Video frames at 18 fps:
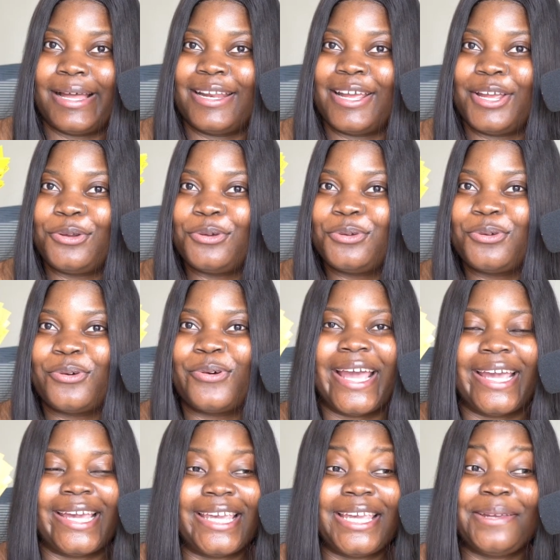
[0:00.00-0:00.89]
And I don't know
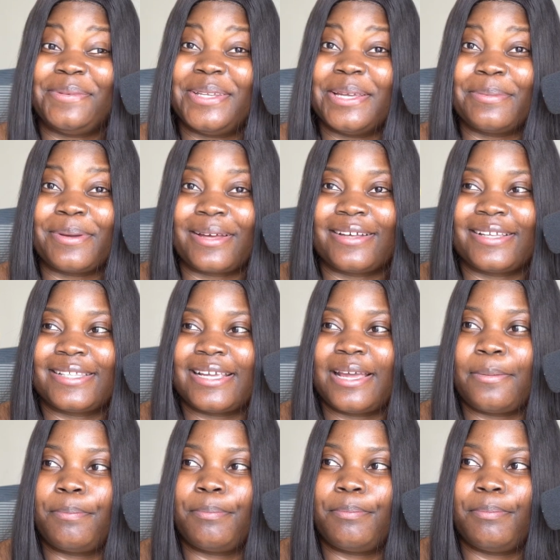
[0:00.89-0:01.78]
why I keep them, because
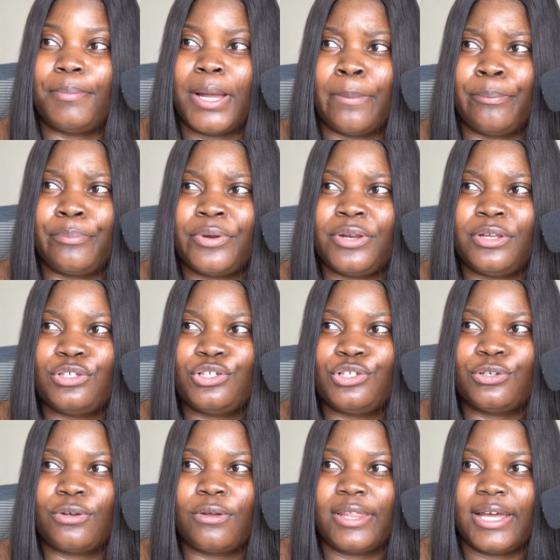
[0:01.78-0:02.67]
I'm pretty
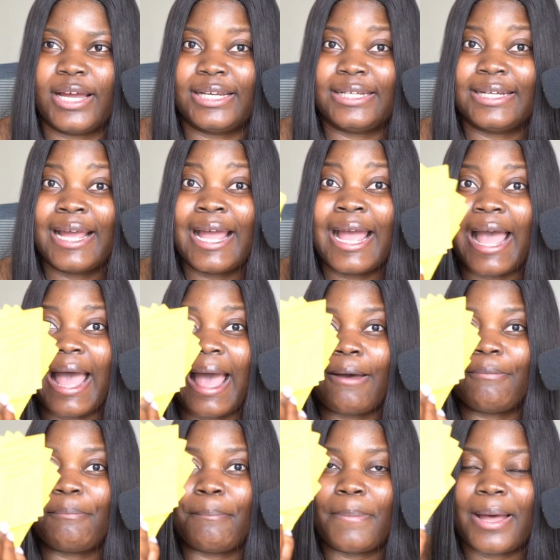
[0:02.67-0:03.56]
sure that
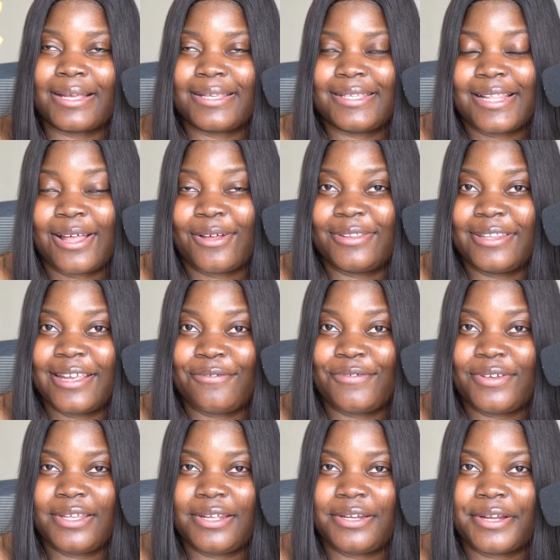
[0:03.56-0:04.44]
I've maxed out
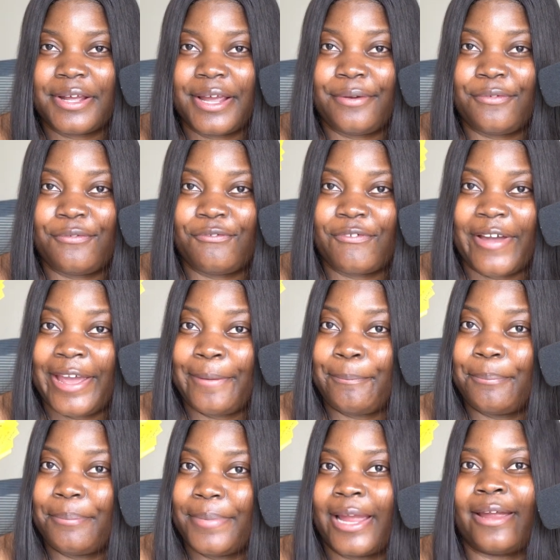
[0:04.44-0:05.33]
everything that
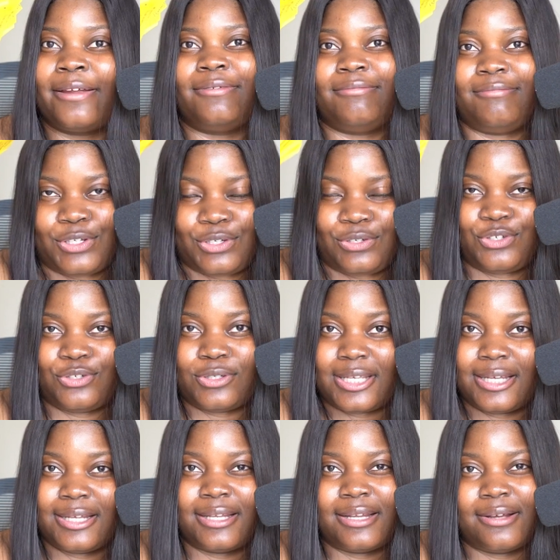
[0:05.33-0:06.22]
I
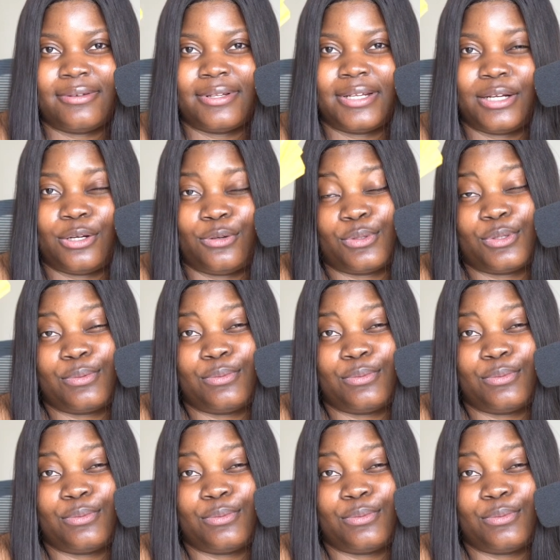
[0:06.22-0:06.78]
jotted down that I was